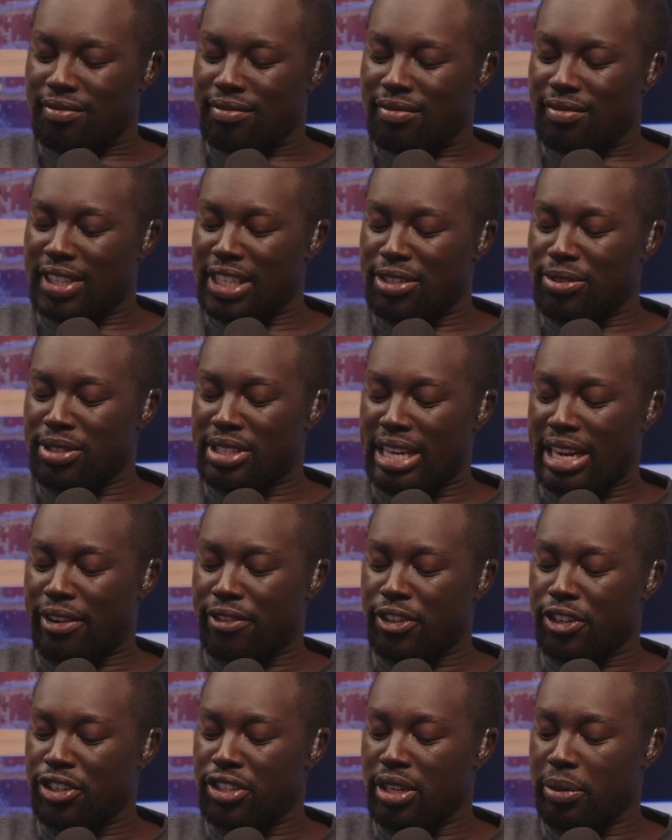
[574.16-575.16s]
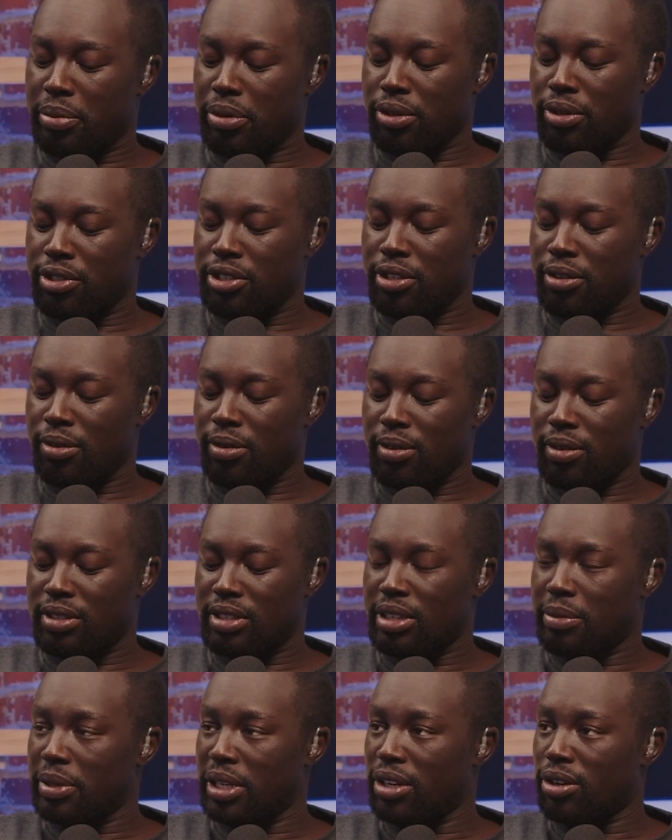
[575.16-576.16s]
This was after she pulled you to
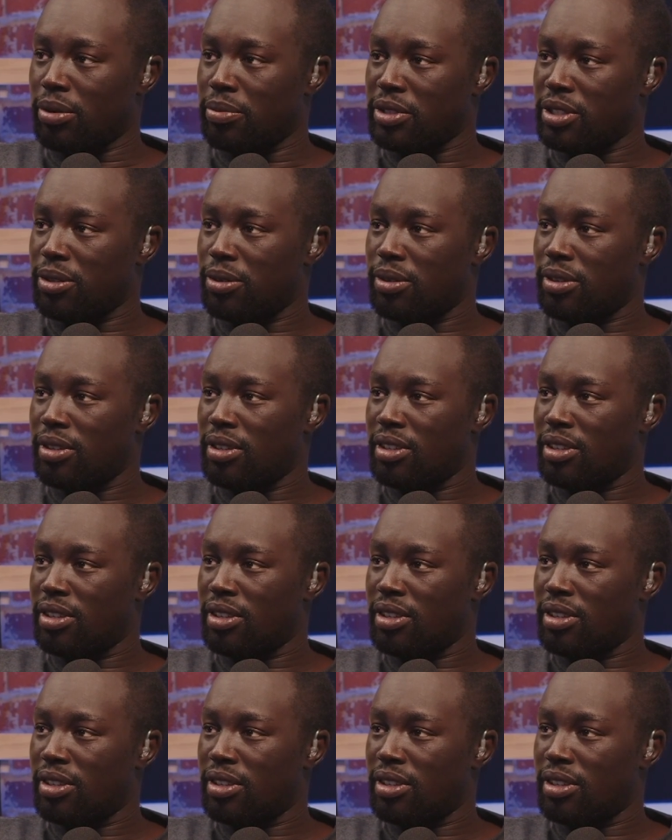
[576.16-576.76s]
be homeschooled?